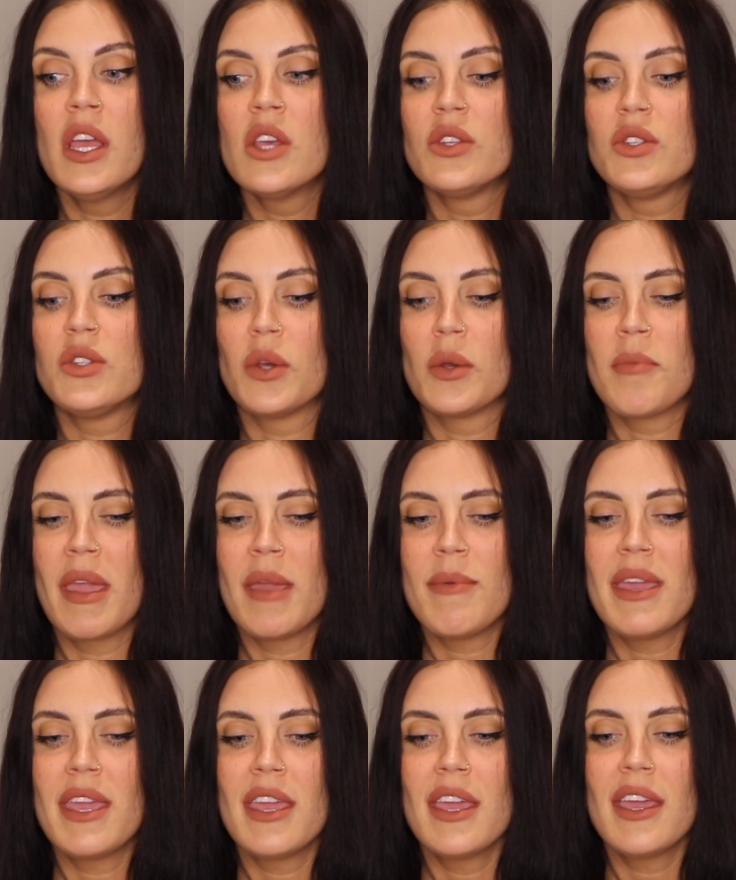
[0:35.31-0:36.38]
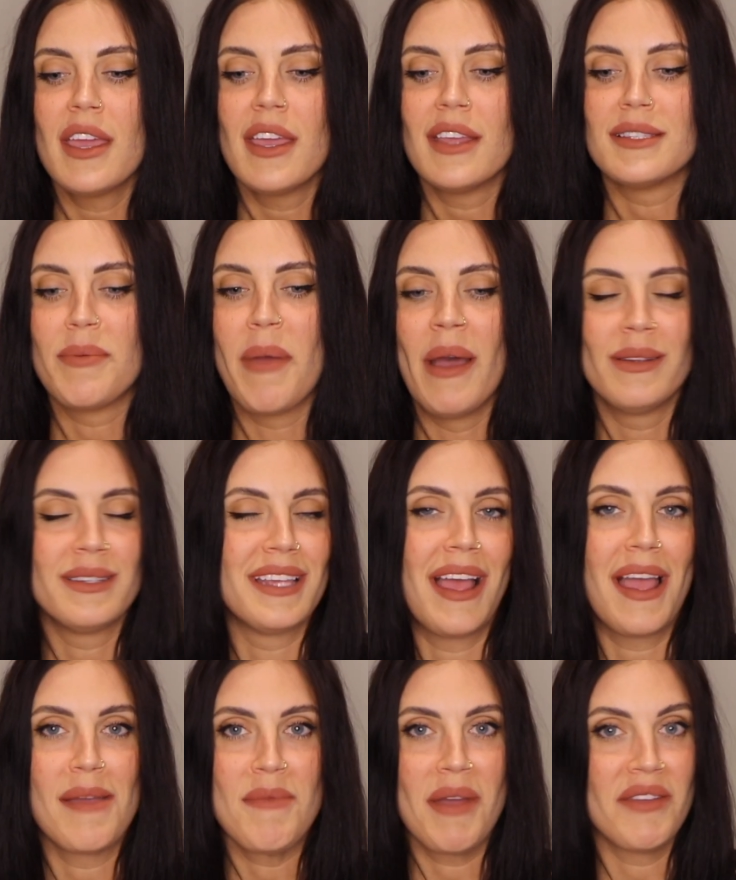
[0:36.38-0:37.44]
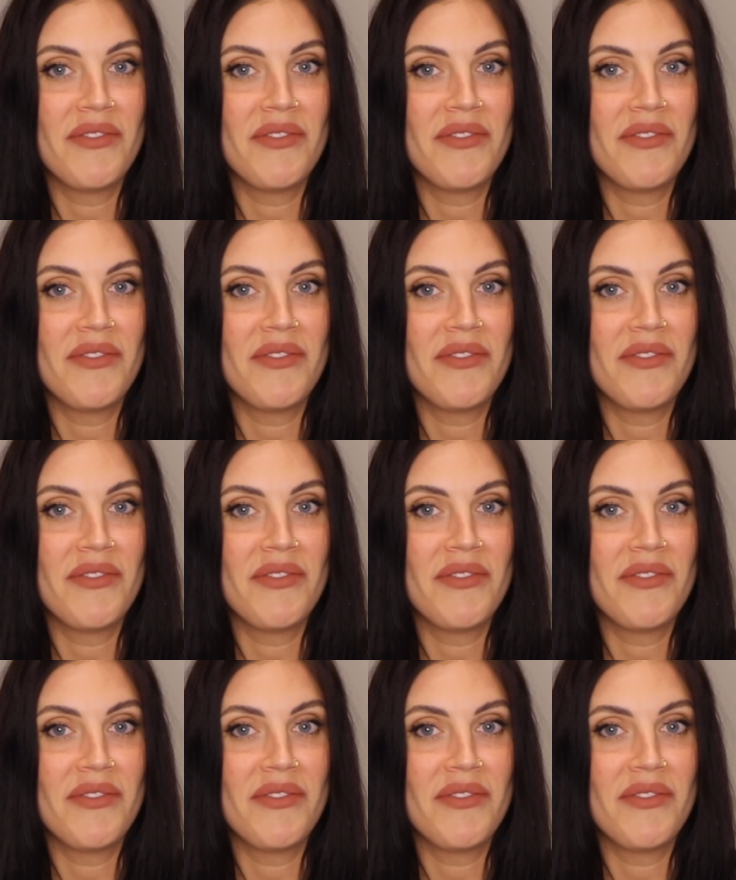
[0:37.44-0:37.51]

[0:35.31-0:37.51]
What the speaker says: So maybe it's about time I